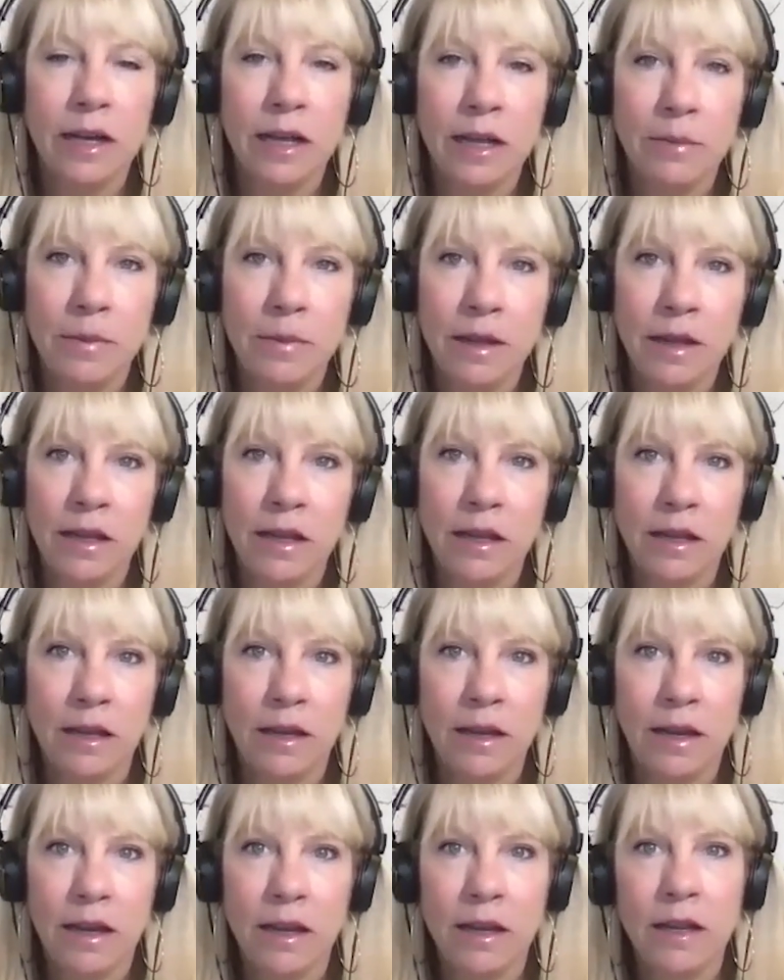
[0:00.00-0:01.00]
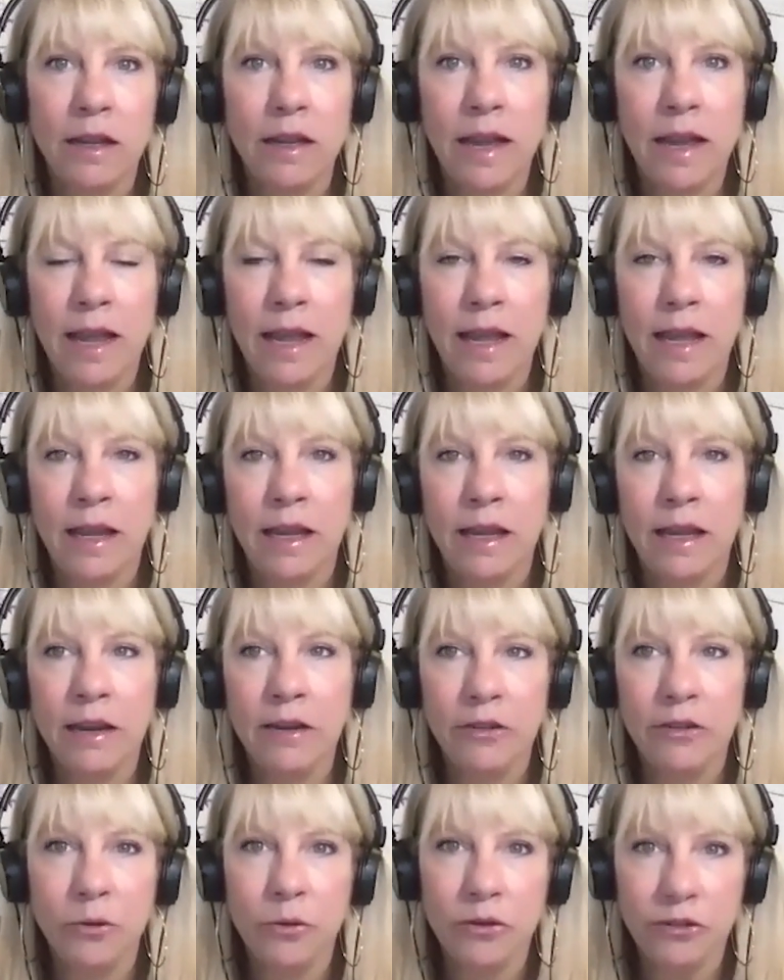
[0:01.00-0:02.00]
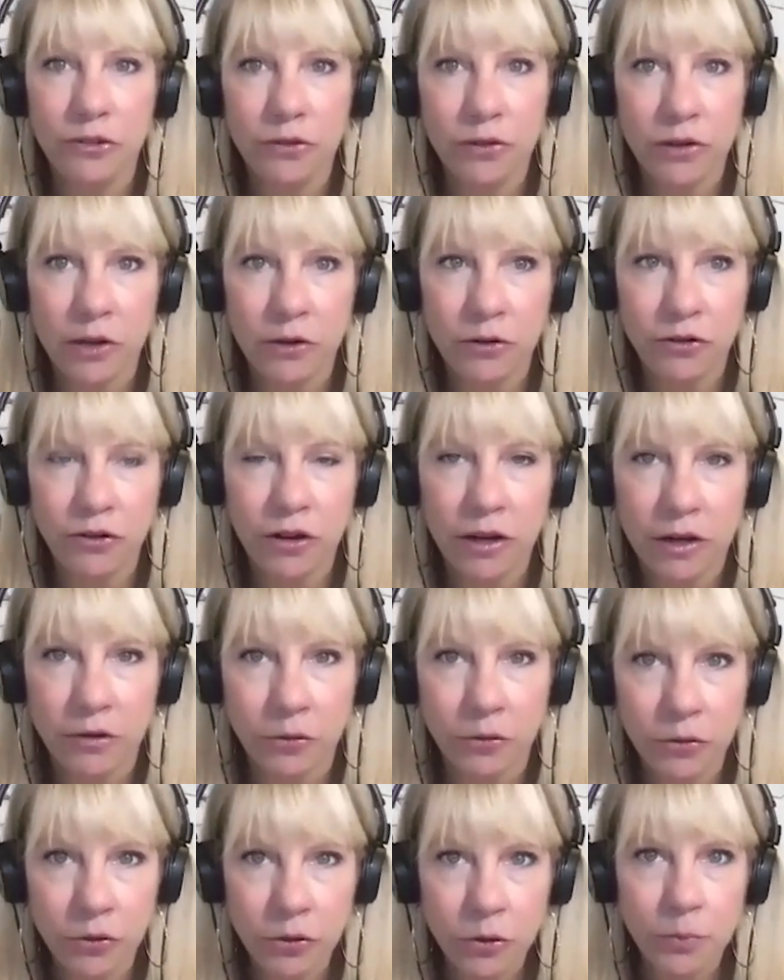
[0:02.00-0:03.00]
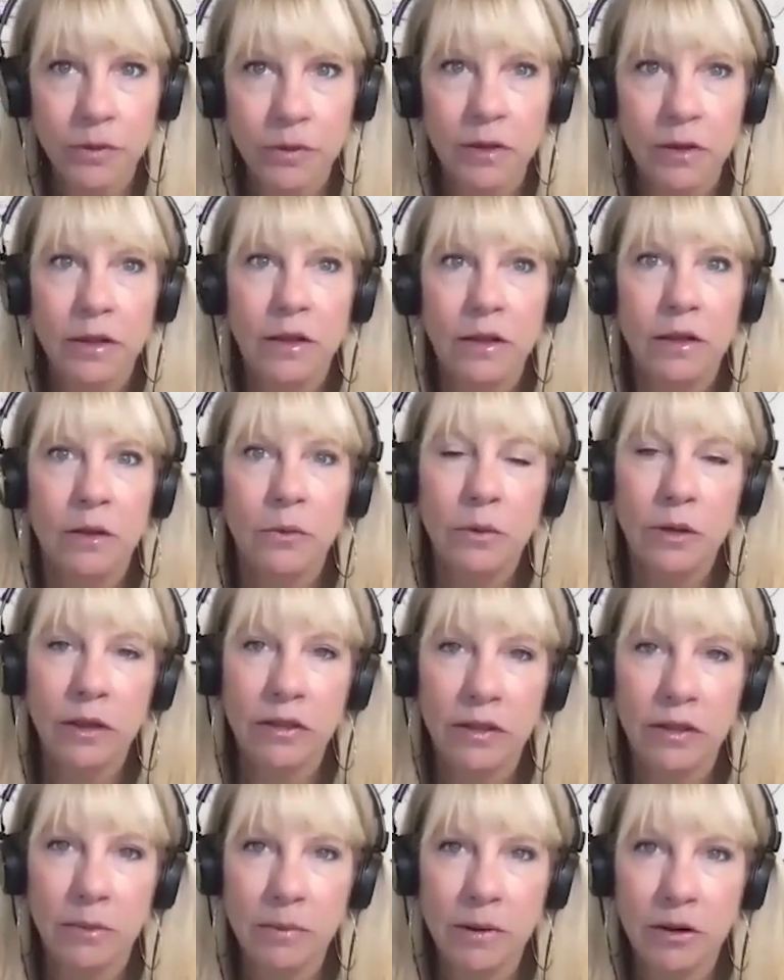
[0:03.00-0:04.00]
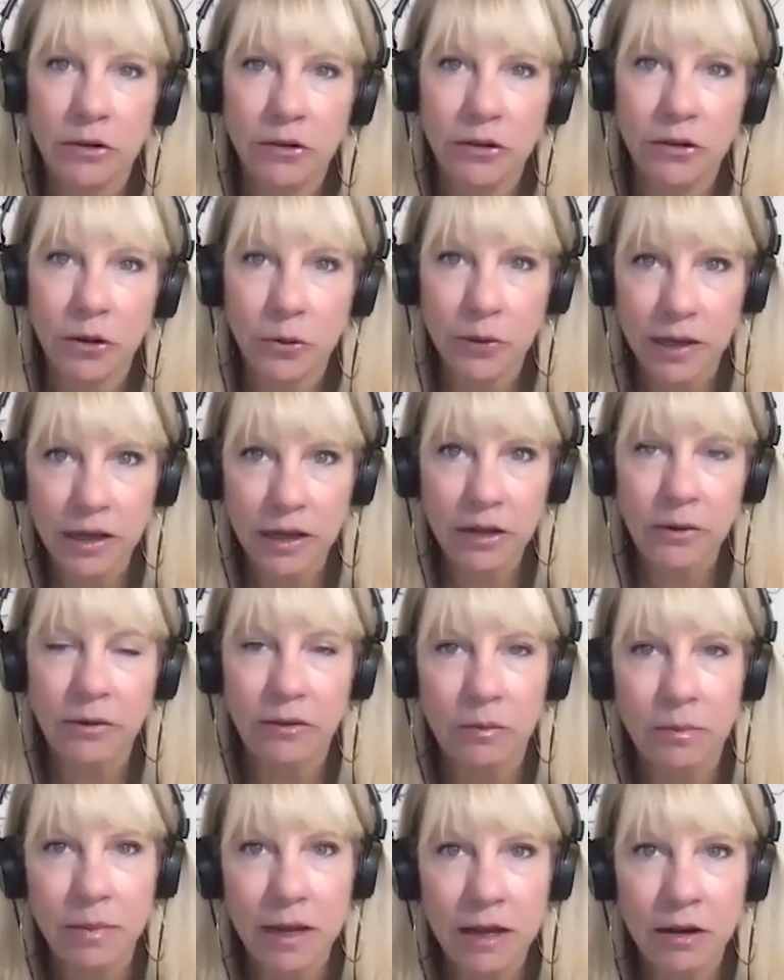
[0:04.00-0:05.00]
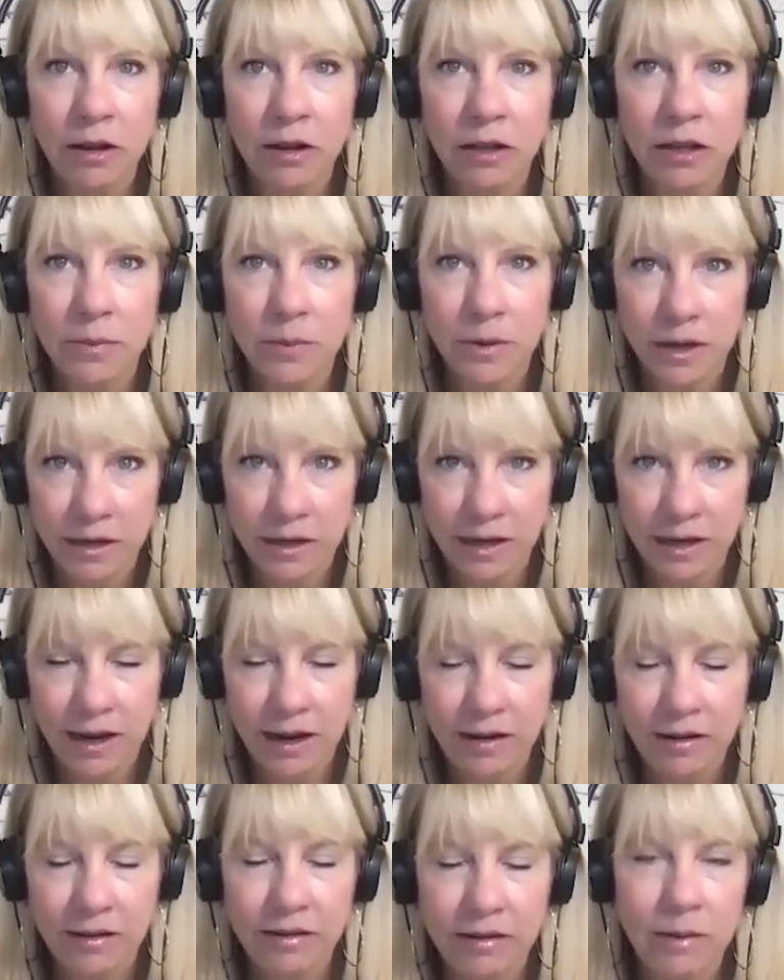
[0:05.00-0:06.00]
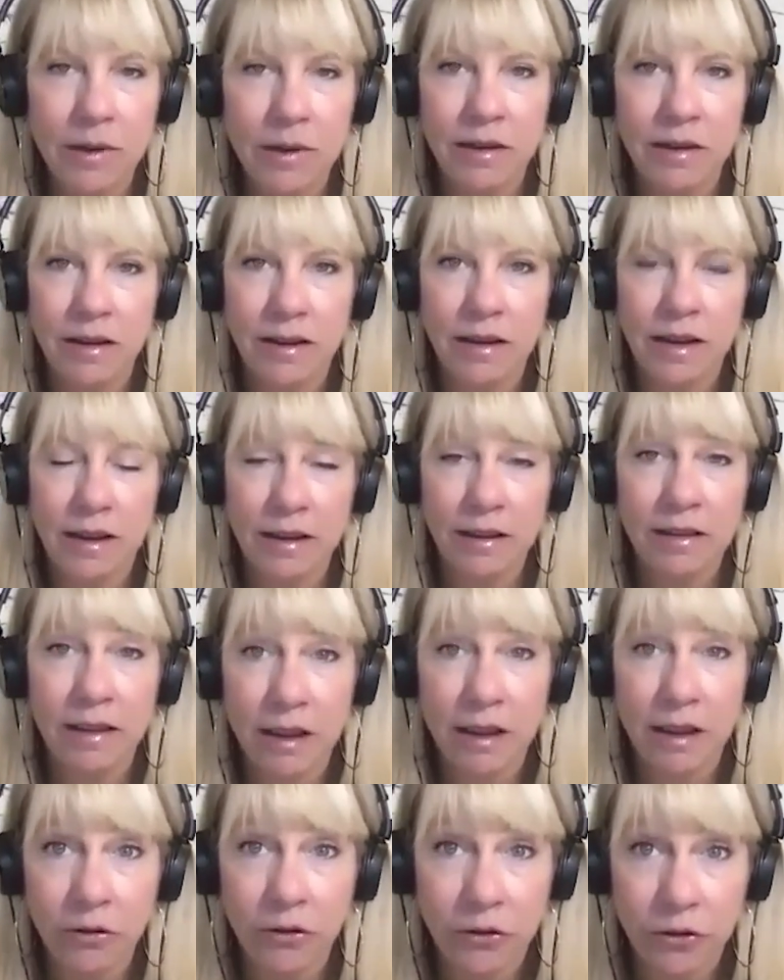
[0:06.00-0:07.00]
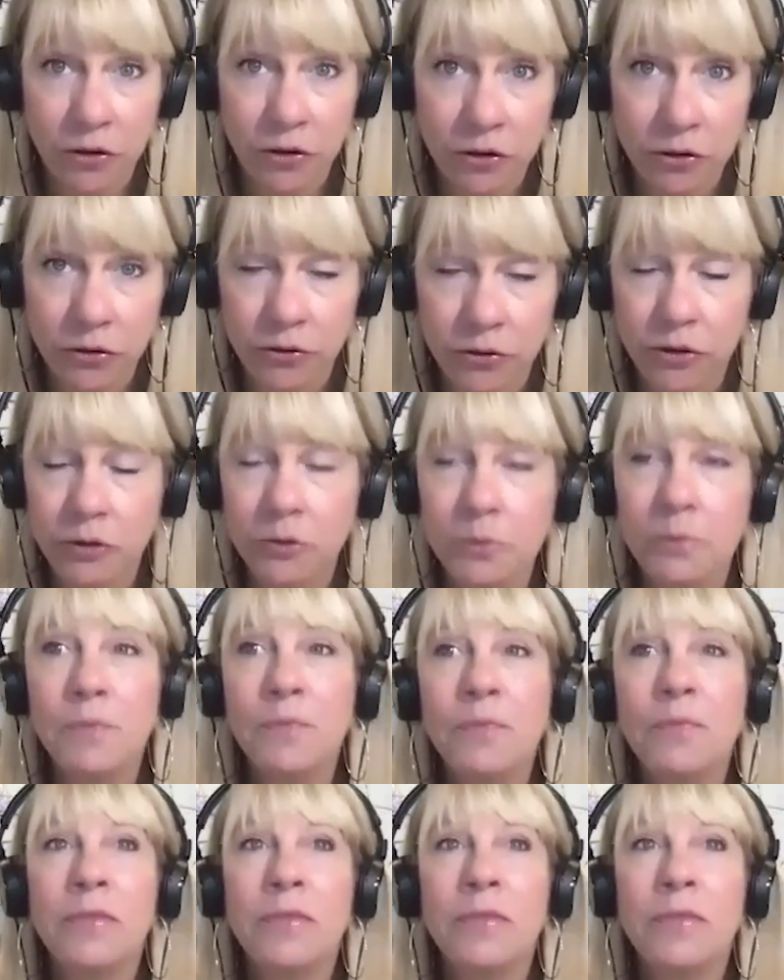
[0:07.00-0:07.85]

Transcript: I'm in a intuitional coaching group with Amir Zoghi, who has been on the podcast. I'm in his inner circle group.